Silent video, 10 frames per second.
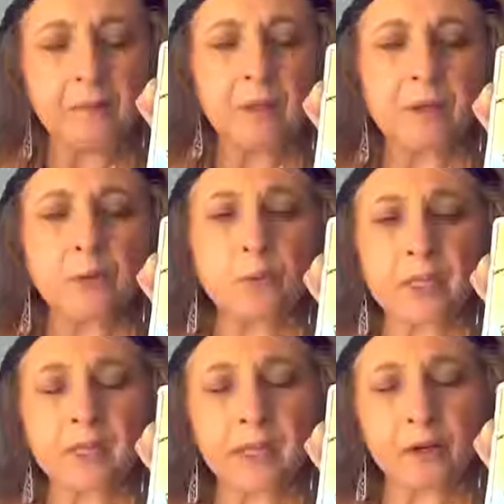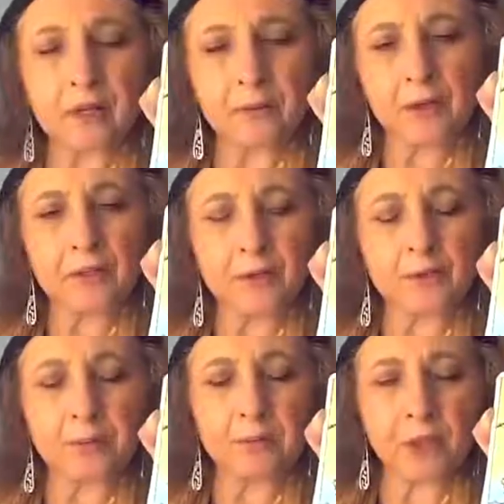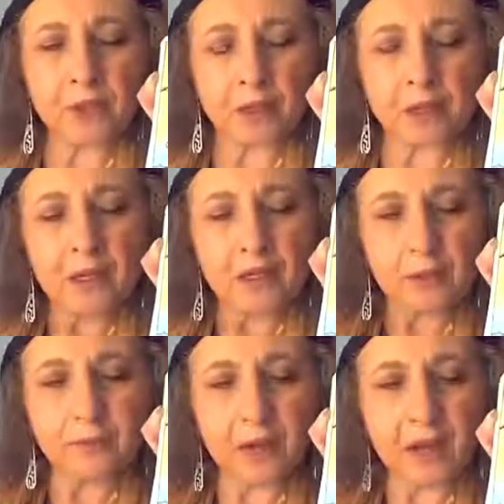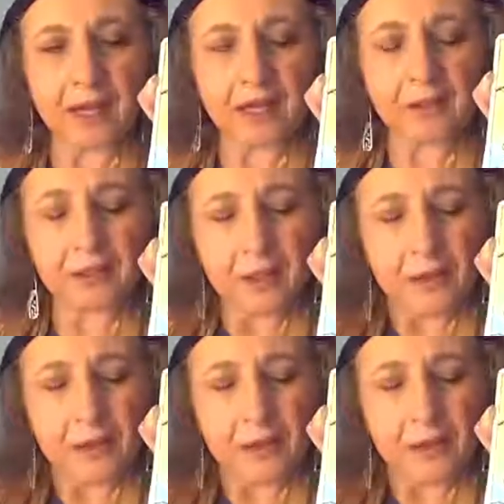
but really are giving ourselves permission to find